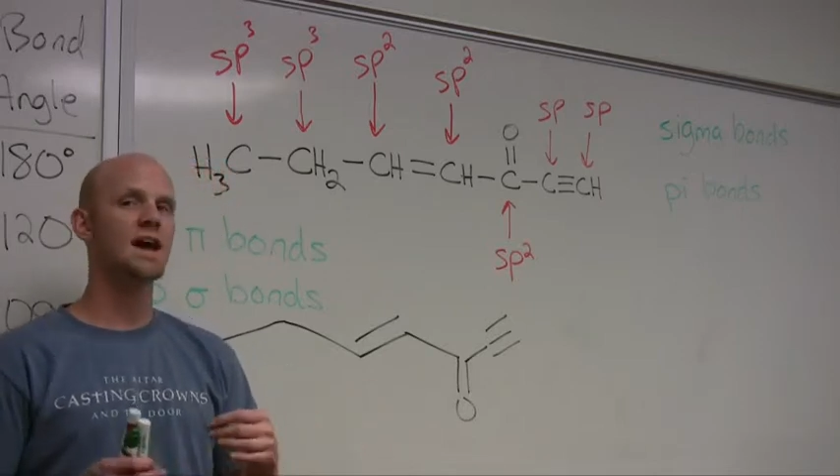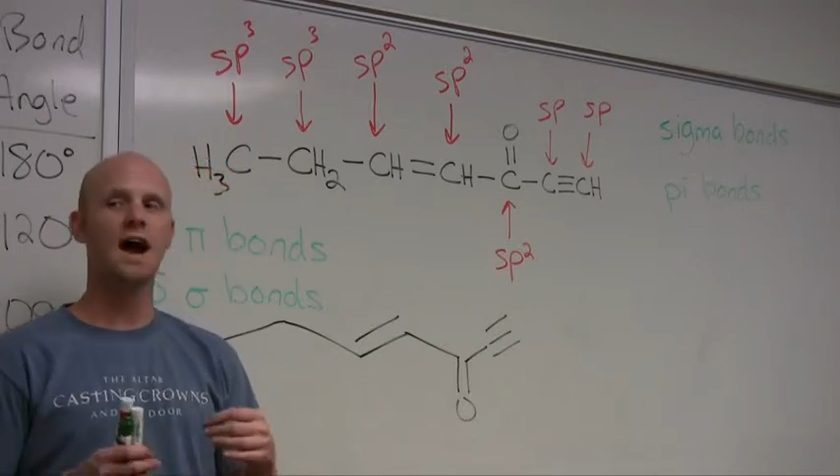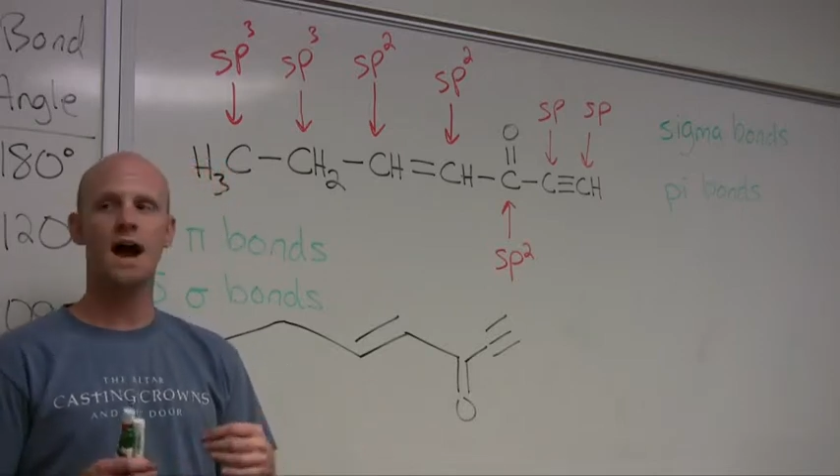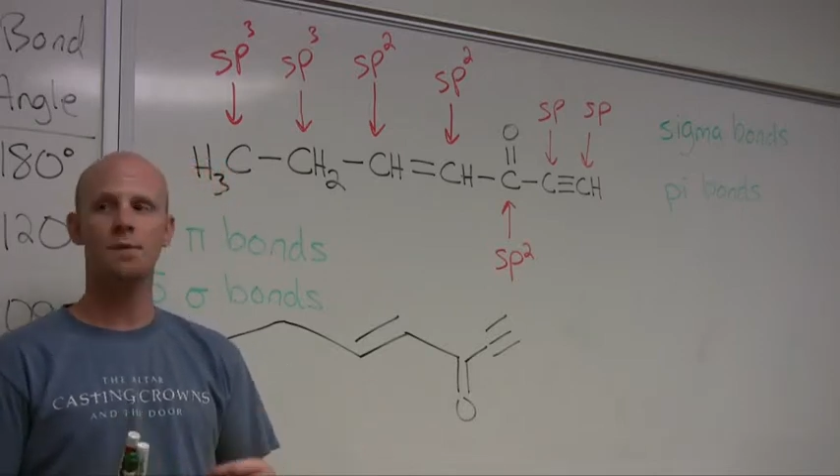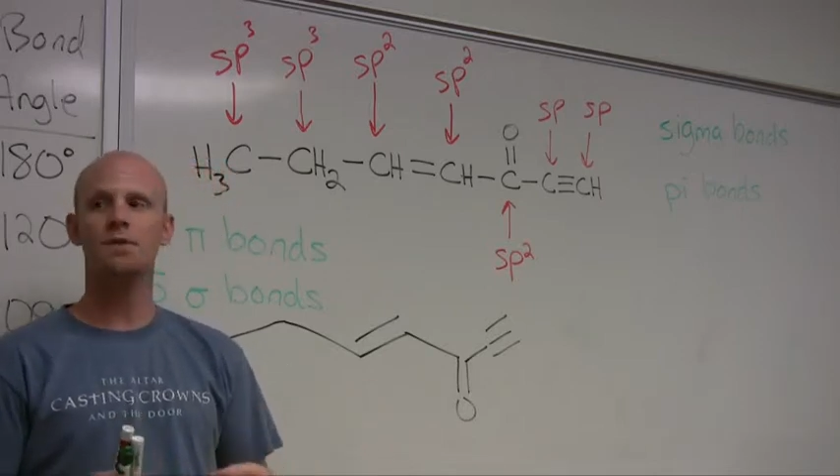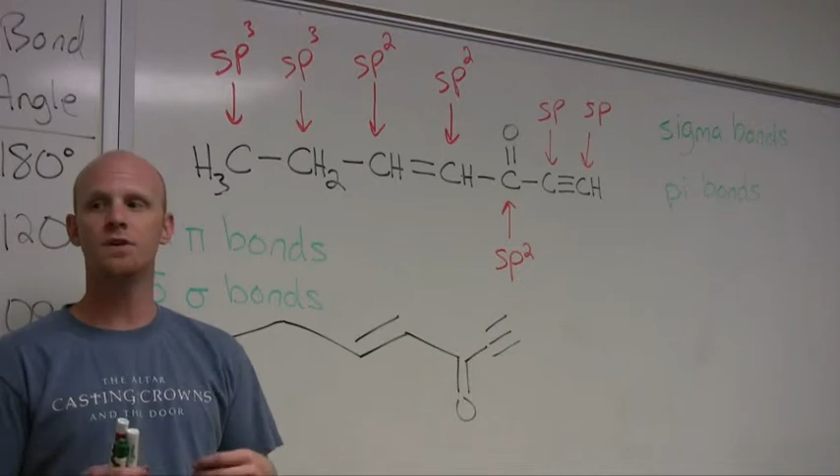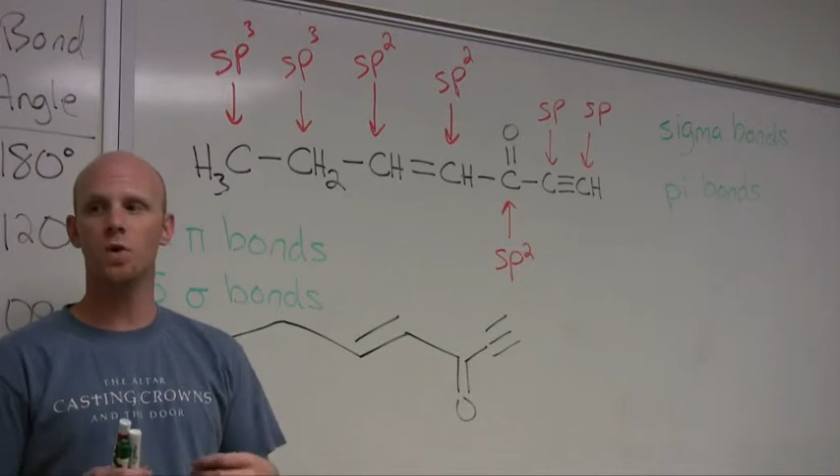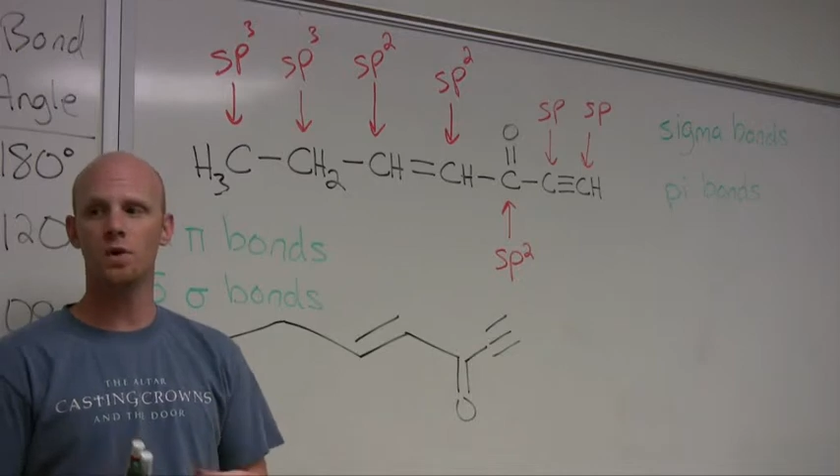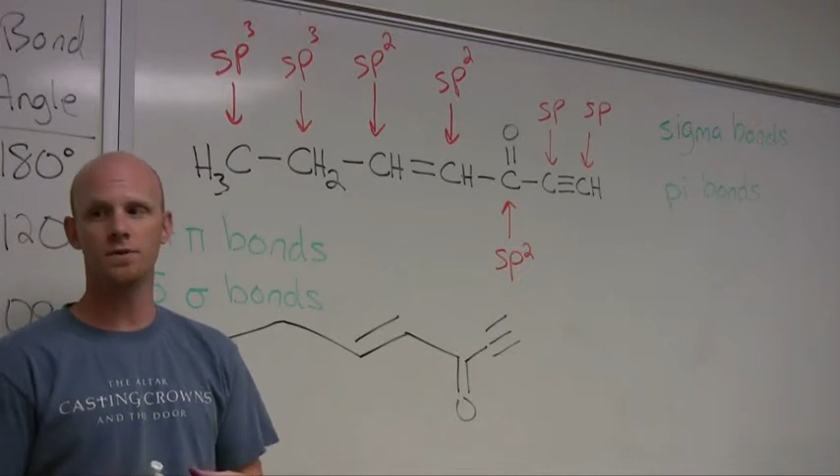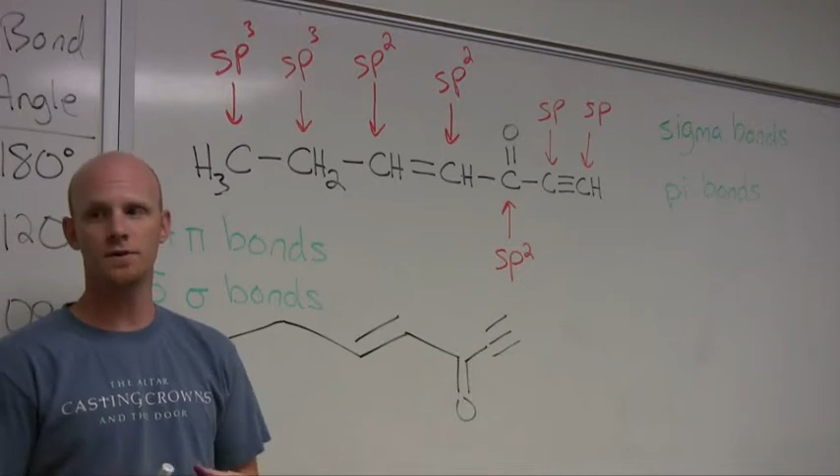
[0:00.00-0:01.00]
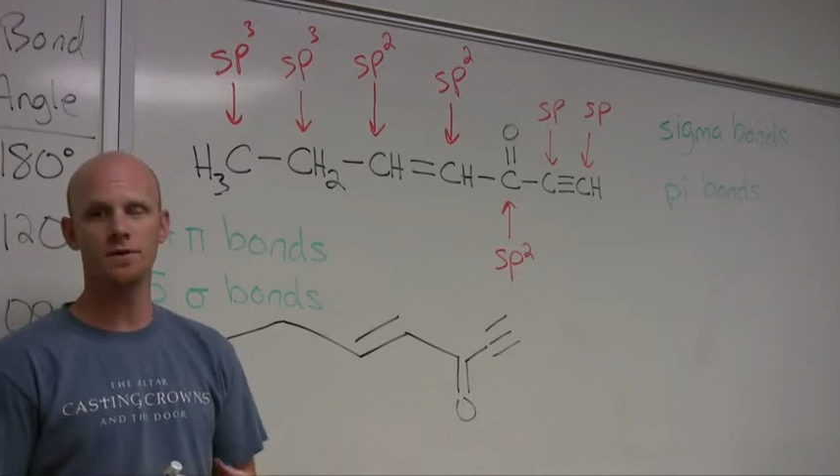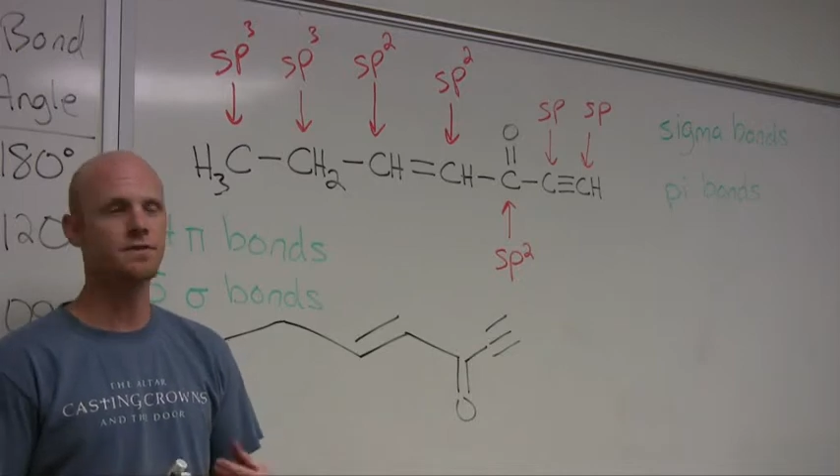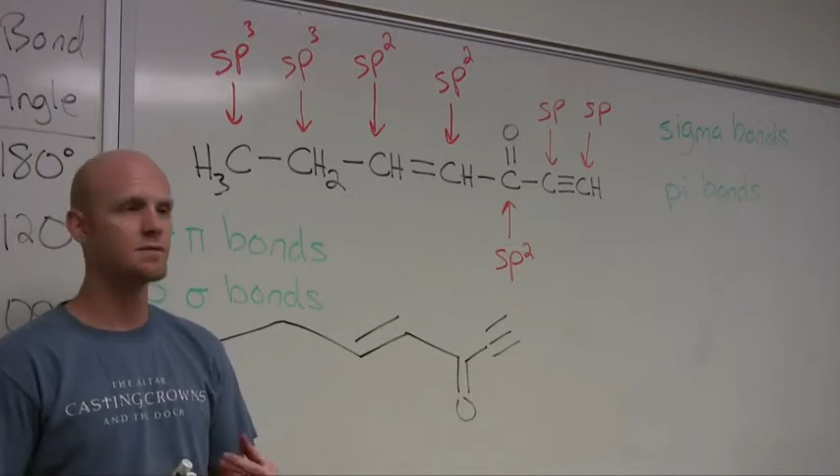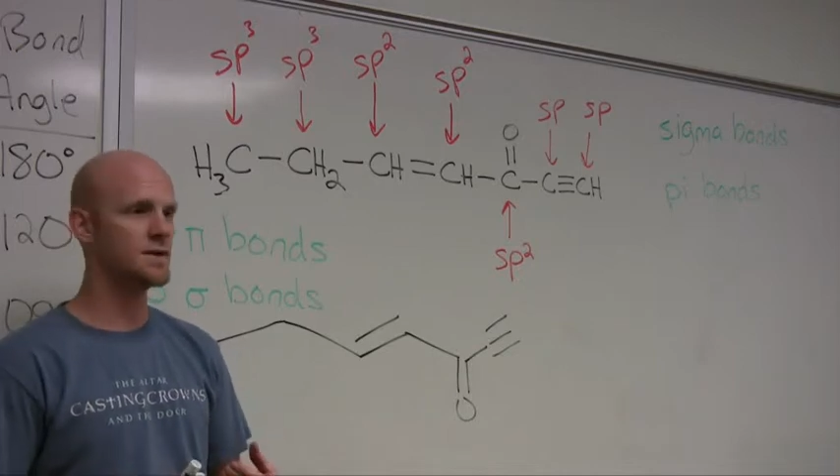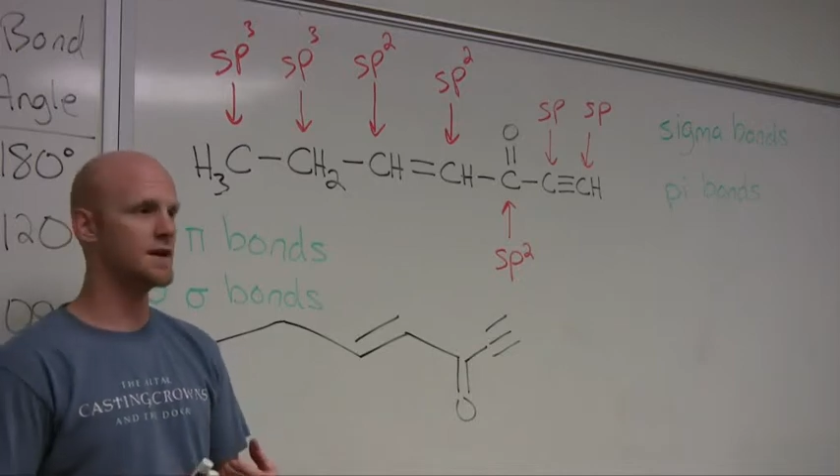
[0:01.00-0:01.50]
hybrid orbital
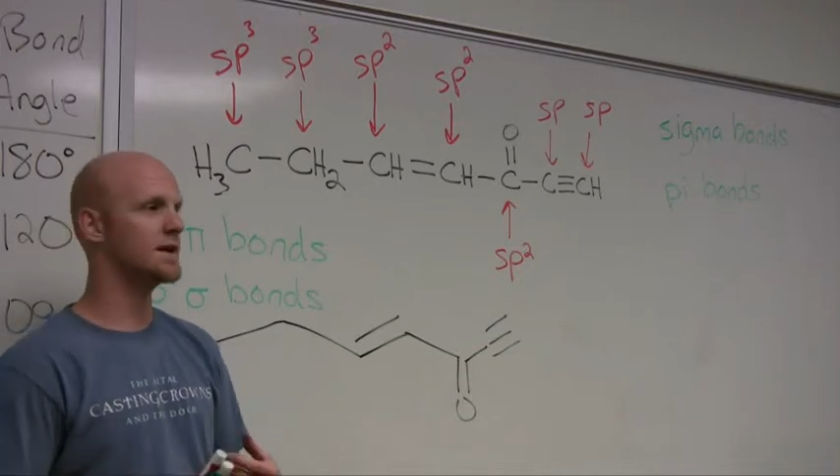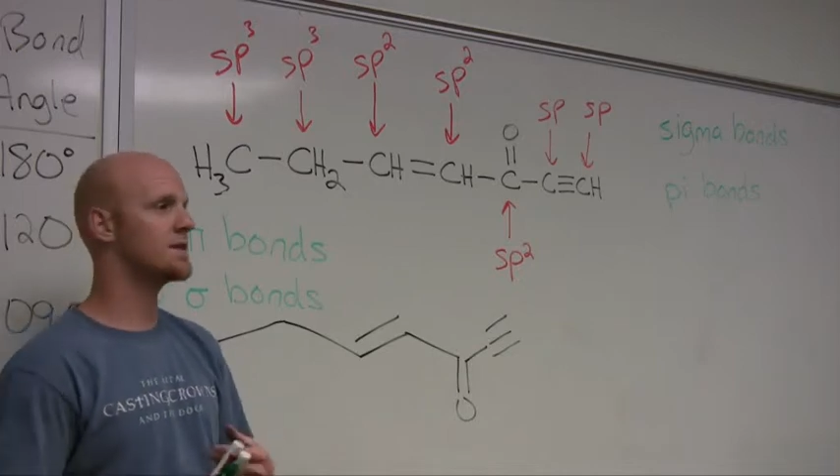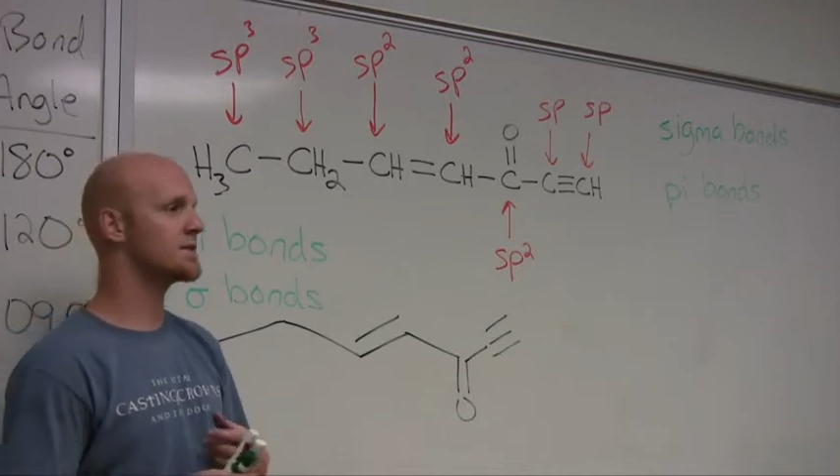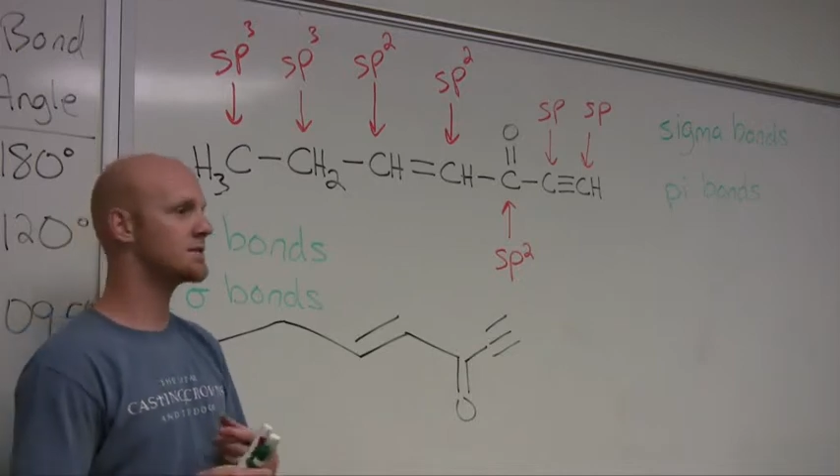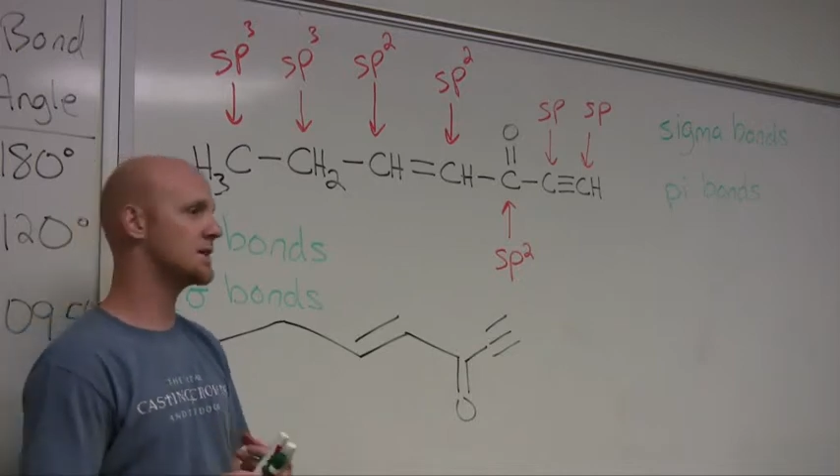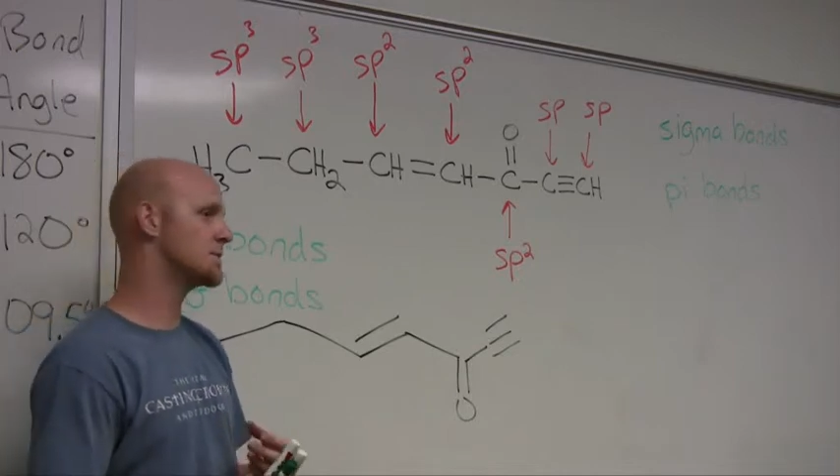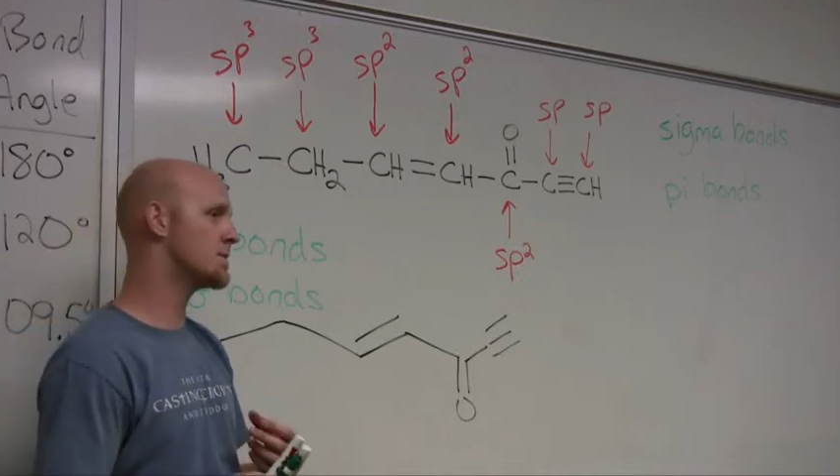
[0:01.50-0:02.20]
to make the sigma